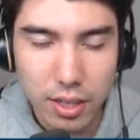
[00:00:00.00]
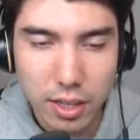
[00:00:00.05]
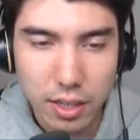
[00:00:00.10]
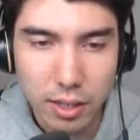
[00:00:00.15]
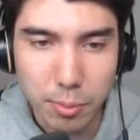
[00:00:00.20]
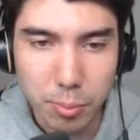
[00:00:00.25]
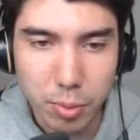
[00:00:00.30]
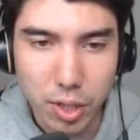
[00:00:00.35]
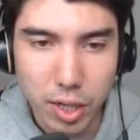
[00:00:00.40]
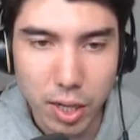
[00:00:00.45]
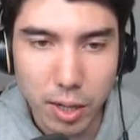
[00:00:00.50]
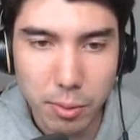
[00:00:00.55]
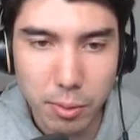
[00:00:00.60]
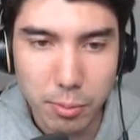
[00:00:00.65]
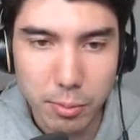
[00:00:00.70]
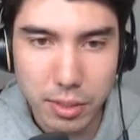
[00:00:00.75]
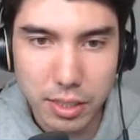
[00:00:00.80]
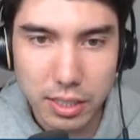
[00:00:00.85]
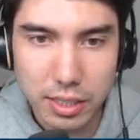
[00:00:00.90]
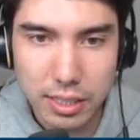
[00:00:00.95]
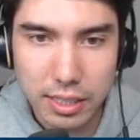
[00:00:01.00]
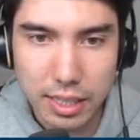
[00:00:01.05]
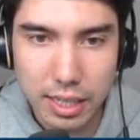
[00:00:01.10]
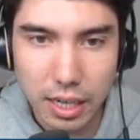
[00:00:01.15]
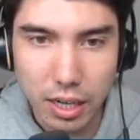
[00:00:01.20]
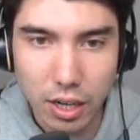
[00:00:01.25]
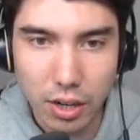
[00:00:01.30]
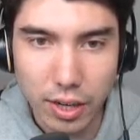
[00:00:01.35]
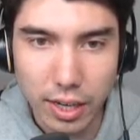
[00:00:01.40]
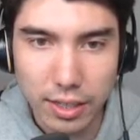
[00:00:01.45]
The problem is
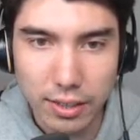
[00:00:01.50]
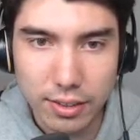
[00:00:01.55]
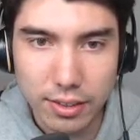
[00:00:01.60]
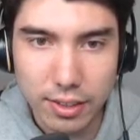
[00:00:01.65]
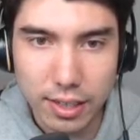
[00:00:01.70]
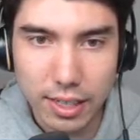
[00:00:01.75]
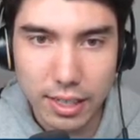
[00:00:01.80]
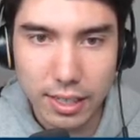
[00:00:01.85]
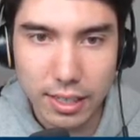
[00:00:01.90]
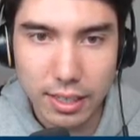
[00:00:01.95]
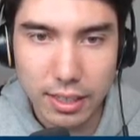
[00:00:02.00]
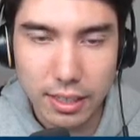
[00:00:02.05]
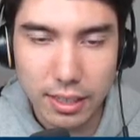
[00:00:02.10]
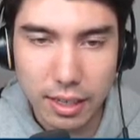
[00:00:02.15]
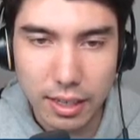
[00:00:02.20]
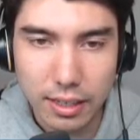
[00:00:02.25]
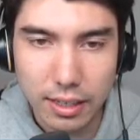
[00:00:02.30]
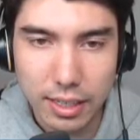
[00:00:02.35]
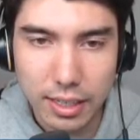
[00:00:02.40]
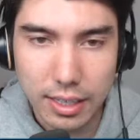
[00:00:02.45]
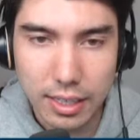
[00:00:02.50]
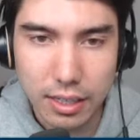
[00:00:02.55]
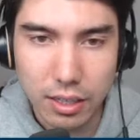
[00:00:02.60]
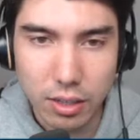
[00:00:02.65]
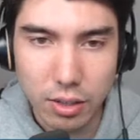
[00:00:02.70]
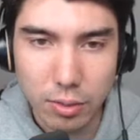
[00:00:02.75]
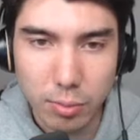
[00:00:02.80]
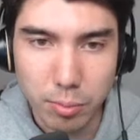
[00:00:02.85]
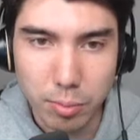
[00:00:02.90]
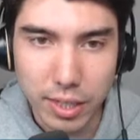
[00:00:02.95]
now I like
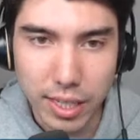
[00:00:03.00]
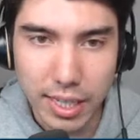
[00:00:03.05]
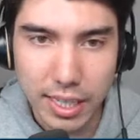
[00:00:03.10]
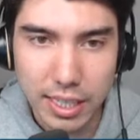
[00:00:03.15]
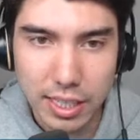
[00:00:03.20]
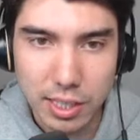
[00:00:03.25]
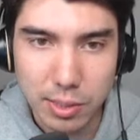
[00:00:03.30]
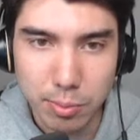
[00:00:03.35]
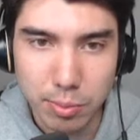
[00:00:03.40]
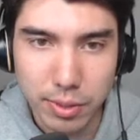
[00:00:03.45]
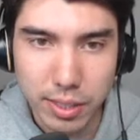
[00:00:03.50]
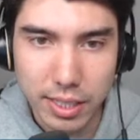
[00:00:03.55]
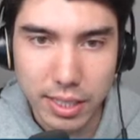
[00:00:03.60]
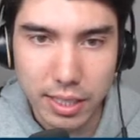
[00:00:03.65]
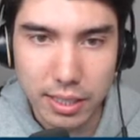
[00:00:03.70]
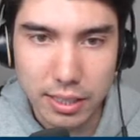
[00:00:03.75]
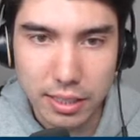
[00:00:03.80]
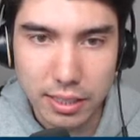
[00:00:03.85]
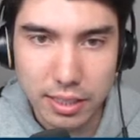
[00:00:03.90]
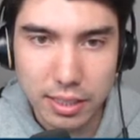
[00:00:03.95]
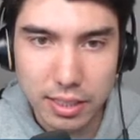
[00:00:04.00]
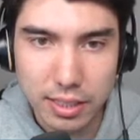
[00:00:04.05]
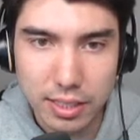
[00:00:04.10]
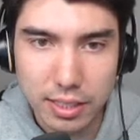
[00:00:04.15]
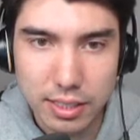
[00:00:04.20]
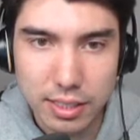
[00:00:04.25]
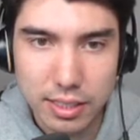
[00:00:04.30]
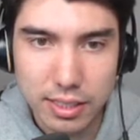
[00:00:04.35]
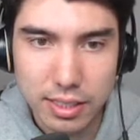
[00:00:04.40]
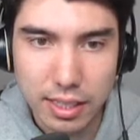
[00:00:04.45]
how Black has played this,
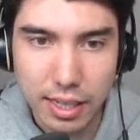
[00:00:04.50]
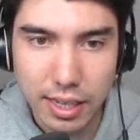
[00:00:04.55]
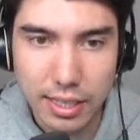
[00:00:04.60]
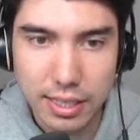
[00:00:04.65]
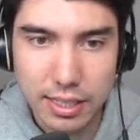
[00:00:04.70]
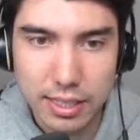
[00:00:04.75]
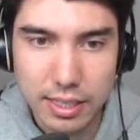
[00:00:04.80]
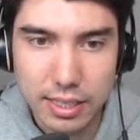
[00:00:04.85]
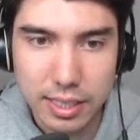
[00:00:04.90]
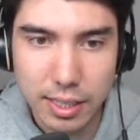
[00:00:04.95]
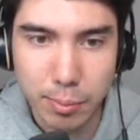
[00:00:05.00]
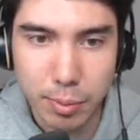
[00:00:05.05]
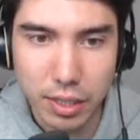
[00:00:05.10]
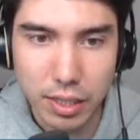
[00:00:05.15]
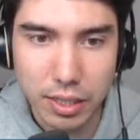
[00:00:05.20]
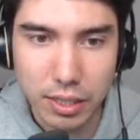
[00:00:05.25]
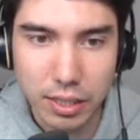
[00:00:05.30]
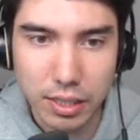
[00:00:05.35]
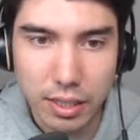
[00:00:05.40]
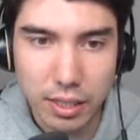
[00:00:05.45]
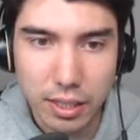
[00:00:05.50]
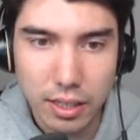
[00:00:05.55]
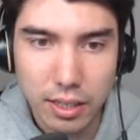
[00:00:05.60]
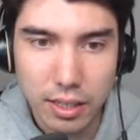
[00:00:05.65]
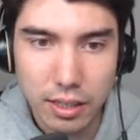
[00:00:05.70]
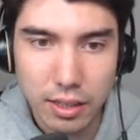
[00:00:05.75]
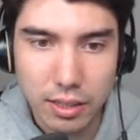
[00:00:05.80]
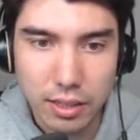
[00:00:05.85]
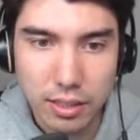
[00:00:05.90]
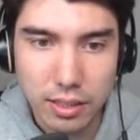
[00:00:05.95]
sidestepping
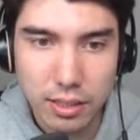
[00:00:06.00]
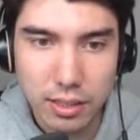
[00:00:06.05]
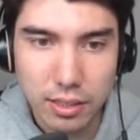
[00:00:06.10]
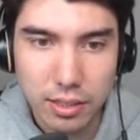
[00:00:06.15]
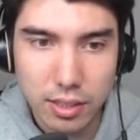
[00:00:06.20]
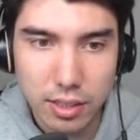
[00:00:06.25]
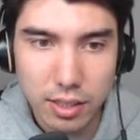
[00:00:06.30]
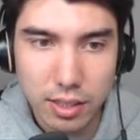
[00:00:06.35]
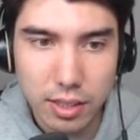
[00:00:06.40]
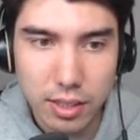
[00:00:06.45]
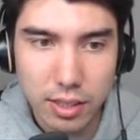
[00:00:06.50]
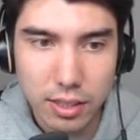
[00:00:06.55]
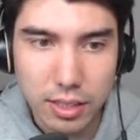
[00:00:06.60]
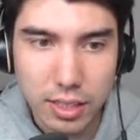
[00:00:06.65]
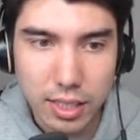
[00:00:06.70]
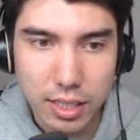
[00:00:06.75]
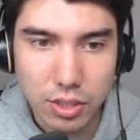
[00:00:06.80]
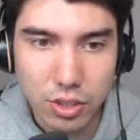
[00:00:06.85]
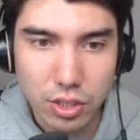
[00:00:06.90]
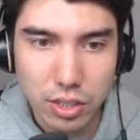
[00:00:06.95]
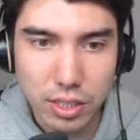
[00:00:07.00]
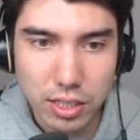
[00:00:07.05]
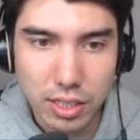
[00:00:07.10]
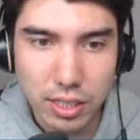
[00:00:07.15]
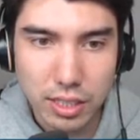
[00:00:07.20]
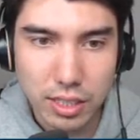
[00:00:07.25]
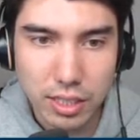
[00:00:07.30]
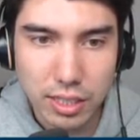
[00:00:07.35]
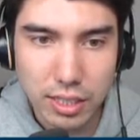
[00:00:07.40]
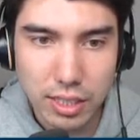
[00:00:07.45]
this dangerous
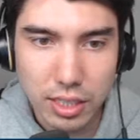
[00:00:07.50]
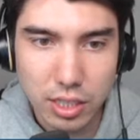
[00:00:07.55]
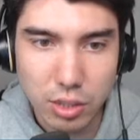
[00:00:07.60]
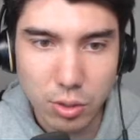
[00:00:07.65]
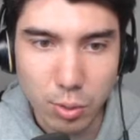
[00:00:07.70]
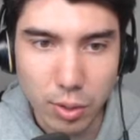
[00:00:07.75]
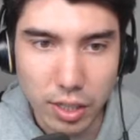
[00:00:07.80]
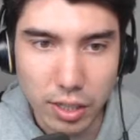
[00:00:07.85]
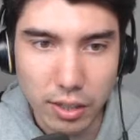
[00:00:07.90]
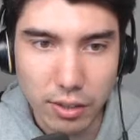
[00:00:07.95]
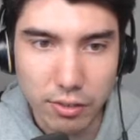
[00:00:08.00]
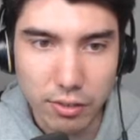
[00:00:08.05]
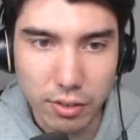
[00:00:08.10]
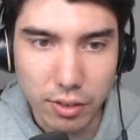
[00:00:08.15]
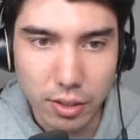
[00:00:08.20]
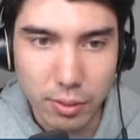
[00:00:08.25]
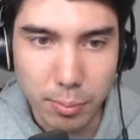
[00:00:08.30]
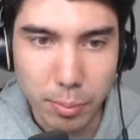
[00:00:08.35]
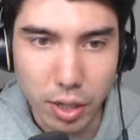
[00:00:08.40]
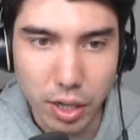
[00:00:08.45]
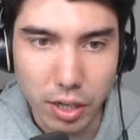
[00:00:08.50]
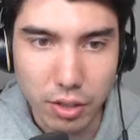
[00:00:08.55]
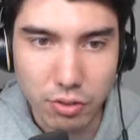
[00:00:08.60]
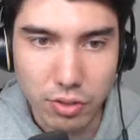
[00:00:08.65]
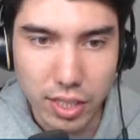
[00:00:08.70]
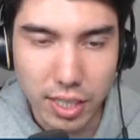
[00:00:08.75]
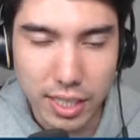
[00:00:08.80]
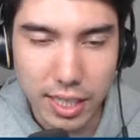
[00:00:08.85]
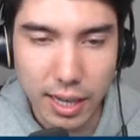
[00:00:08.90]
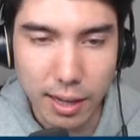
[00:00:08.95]
c6 square for the pawn
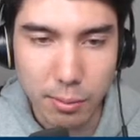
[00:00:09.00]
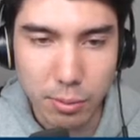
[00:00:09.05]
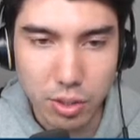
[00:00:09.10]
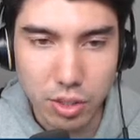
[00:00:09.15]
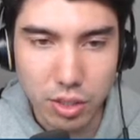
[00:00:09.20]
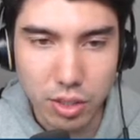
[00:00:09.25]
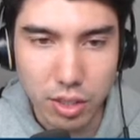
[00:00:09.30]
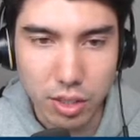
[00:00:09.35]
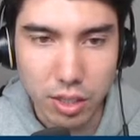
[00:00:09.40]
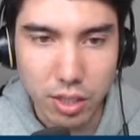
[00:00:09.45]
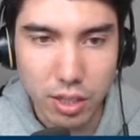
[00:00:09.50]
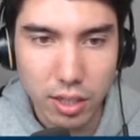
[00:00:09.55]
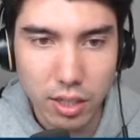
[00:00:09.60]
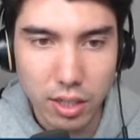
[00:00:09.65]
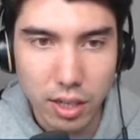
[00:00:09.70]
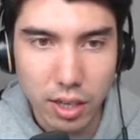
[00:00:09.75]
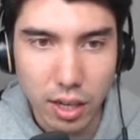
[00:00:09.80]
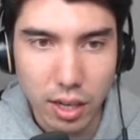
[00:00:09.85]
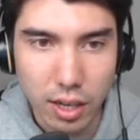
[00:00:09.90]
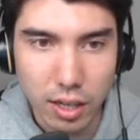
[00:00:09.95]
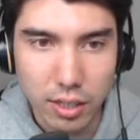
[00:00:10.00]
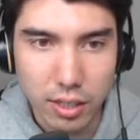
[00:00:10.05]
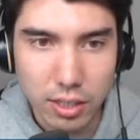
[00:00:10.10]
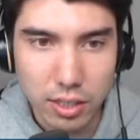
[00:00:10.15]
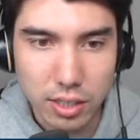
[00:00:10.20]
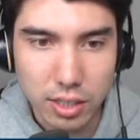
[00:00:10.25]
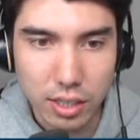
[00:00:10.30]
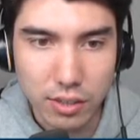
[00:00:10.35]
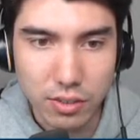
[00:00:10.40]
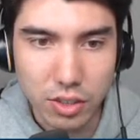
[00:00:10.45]
recapture,
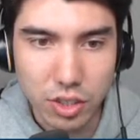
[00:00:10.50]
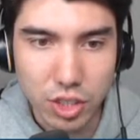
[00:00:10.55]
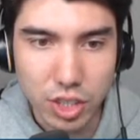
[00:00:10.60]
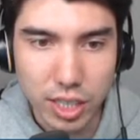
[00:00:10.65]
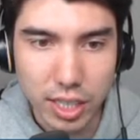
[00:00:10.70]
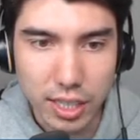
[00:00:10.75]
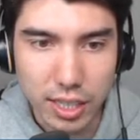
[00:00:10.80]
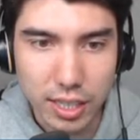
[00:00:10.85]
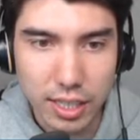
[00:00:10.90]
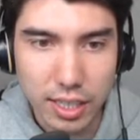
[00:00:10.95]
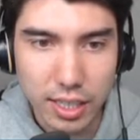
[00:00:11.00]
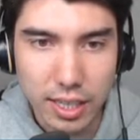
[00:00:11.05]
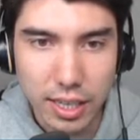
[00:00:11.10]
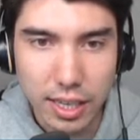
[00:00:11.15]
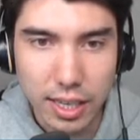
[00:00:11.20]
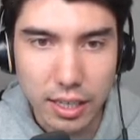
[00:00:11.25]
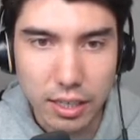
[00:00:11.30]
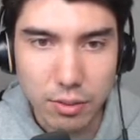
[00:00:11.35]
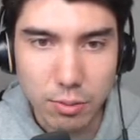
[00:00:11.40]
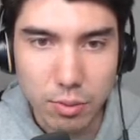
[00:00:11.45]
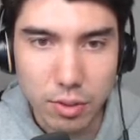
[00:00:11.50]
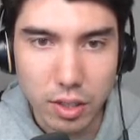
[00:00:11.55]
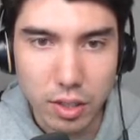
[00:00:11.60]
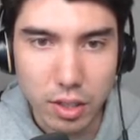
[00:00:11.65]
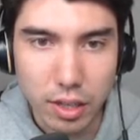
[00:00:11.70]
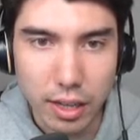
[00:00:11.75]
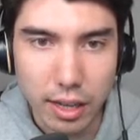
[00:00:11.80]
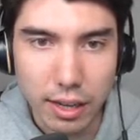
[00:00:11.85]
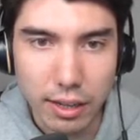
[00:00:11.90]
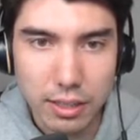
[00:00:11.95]
Discover Check, and
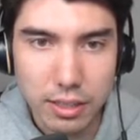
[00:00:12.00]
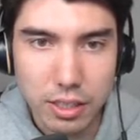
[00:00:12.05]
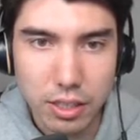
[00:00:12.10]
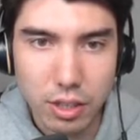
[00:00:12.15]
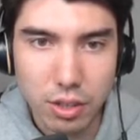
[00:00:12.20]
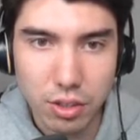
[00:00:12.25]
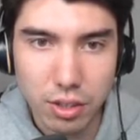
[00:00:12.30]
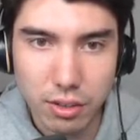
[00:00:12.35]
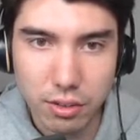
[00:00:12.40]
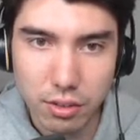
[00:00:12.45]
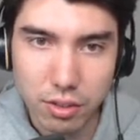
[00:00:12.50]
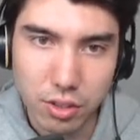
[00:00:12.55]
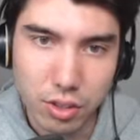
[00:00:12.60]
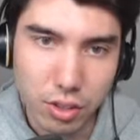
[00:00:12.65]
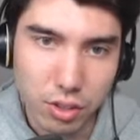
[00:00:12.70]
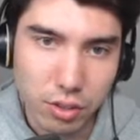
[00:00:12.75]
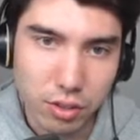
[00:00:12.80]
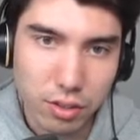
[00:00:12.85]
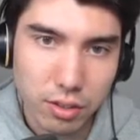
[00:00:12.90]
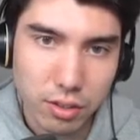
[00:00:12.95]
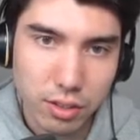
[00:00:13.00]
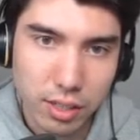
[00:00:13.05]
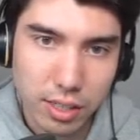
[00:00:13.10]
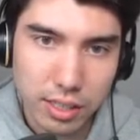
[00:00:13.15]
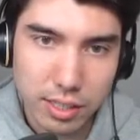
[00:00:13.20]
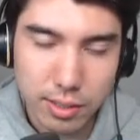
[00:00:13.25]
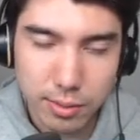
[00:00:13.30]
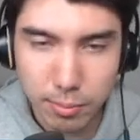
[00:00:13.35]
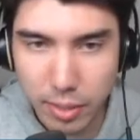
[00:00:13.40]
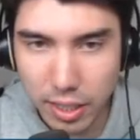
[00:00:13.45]
has a threat of their own.
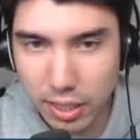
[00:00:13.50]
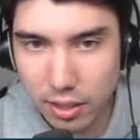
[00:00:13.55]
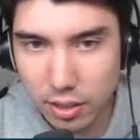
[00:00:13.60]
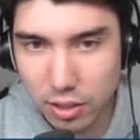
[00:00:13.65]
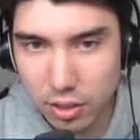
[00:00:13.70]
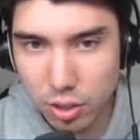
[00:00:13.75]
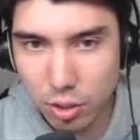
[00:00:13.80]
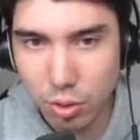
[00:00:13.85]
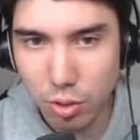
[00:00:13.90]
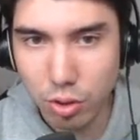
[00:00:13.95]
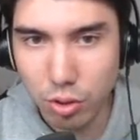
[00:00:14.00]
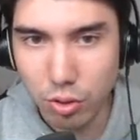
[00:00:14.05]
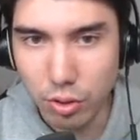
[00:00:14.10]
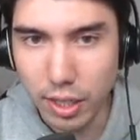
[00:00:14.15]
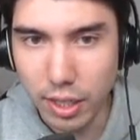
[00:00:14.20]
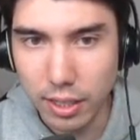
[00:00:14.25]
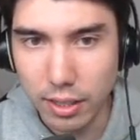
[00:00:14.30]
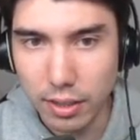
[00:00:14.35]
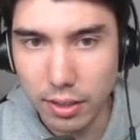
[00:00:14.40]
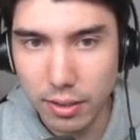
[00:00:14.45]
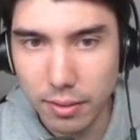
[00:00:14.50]
It's a mate in 2 threat.